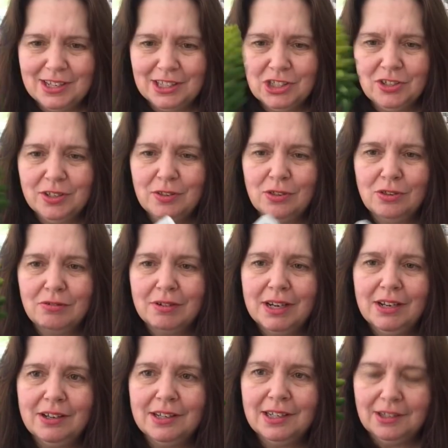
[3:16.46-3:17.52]
actually
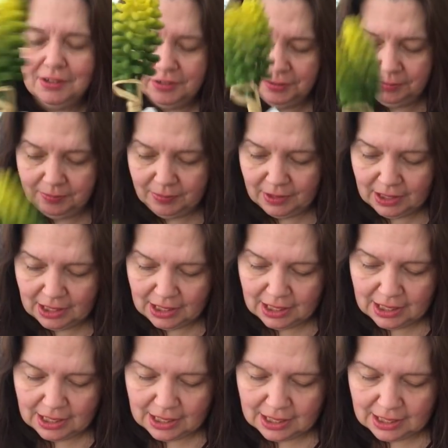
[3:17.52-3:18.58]
three on here.
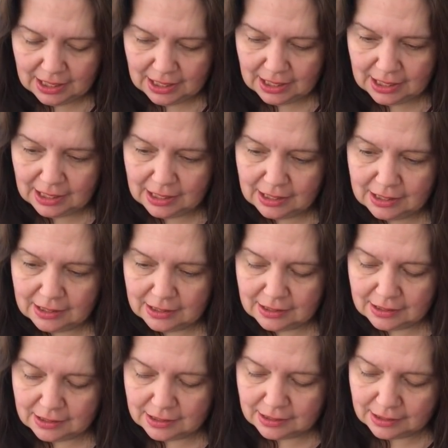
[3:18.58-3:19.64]

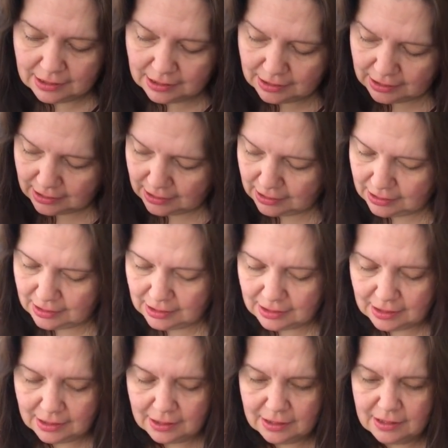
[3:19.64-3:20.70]
And
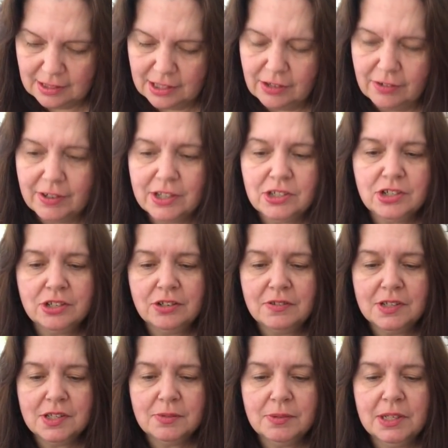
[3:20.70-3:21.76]
did I already show you
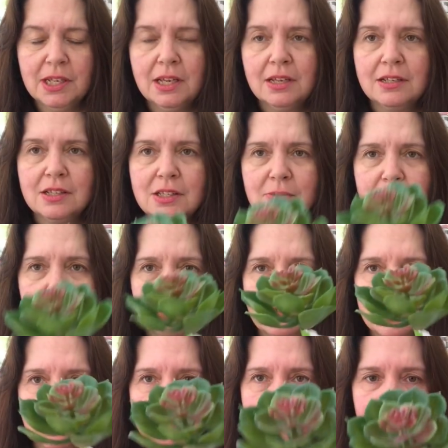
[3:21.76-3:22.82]
this one? This one
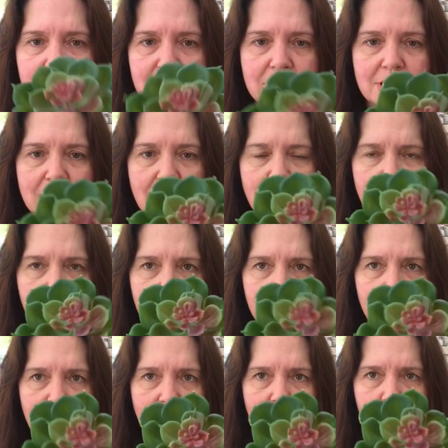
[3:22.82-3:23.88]
looks like those um,
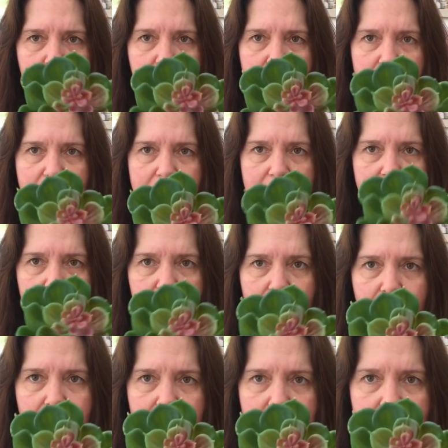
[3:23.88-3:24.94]
cabbages that
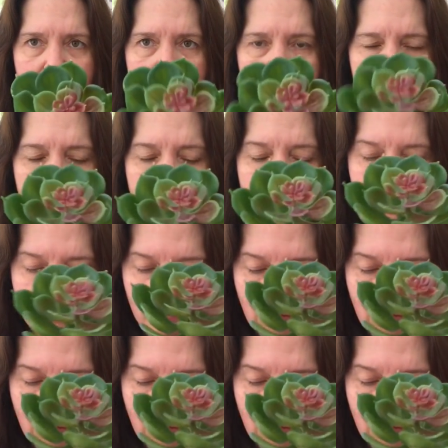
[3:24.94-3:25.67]
grow in my